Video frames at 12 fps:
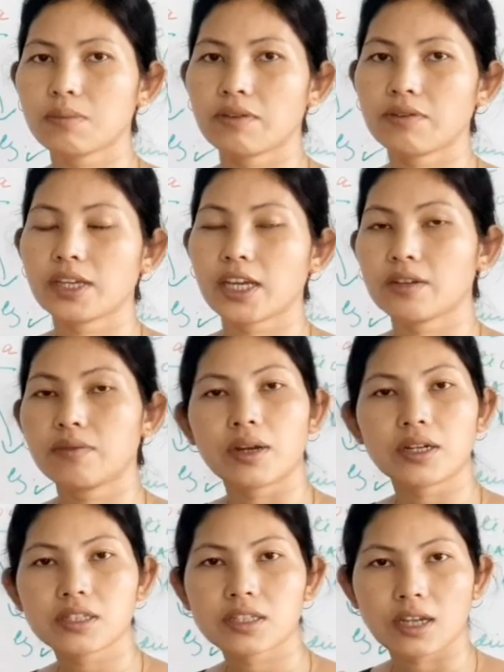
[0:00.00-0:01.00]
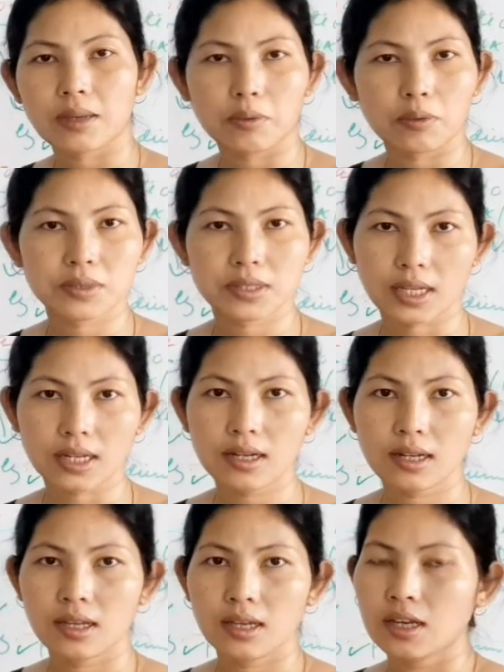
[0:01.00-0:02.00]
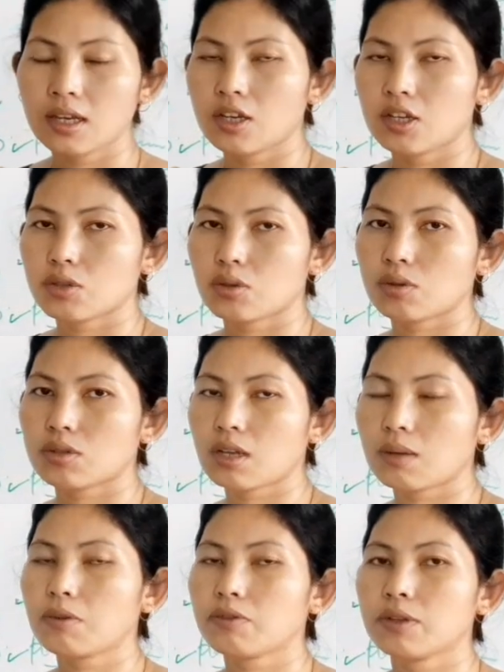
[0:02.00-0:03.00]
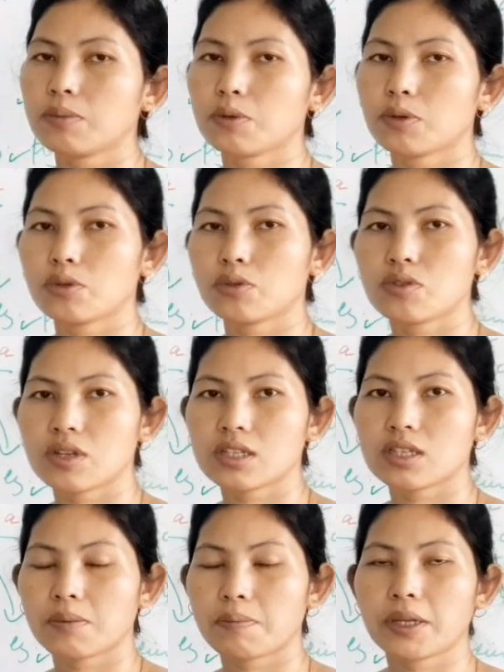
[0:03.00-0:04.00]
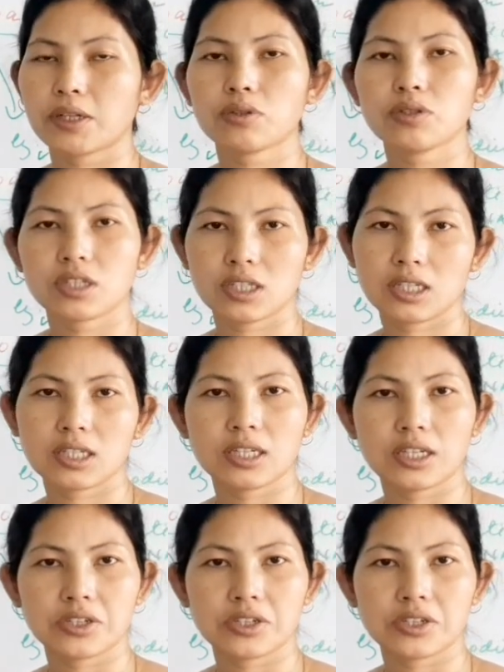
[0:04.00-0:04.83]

having advanced type of cell. So some of the protozoans are pathogenic in